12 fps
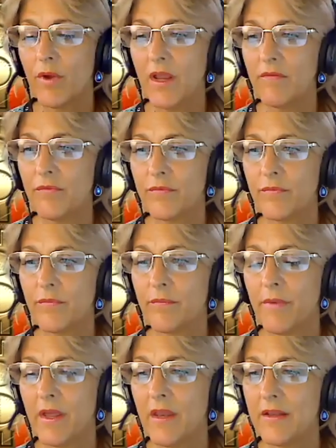give
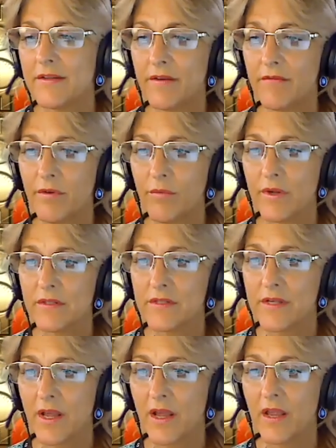meetings every
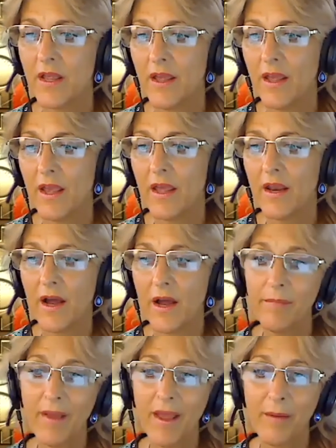Wednesday, and
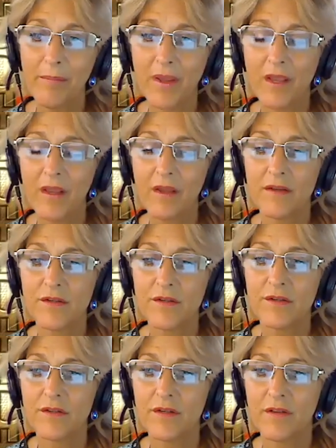I'm happy
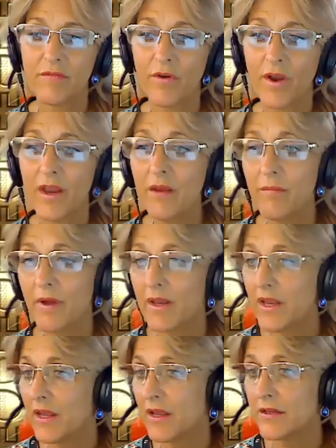to for
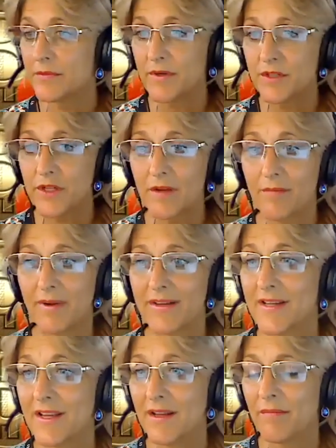anybody, especially in my
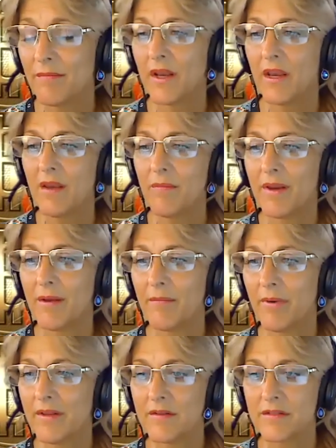team, but anybody in
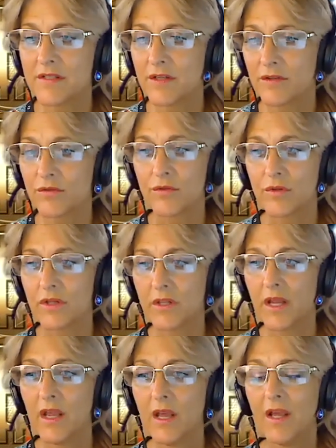Python Signals,
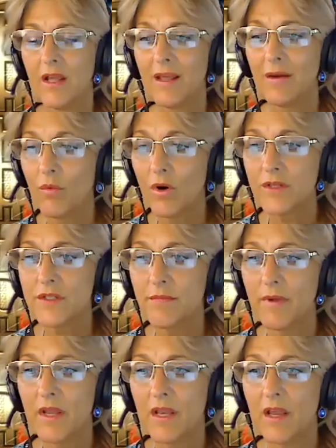really that wants a
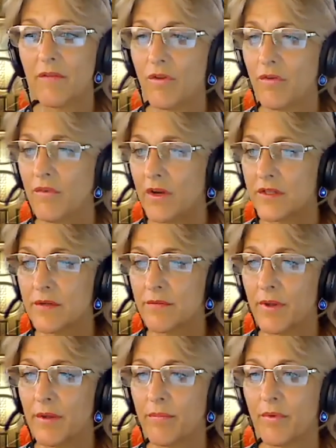meeting. If you've got some
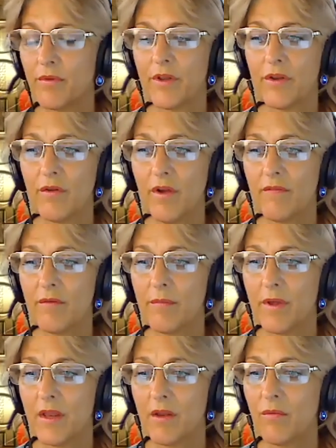people and you have a
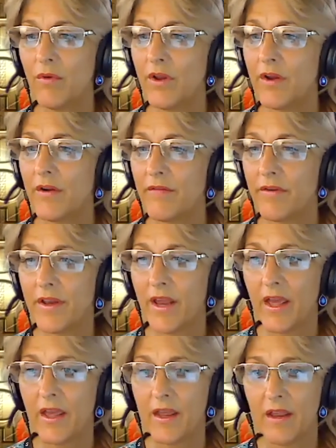meeting, we're here every
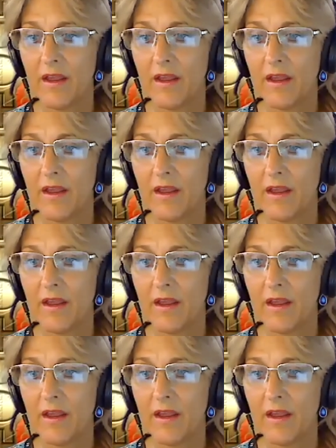day.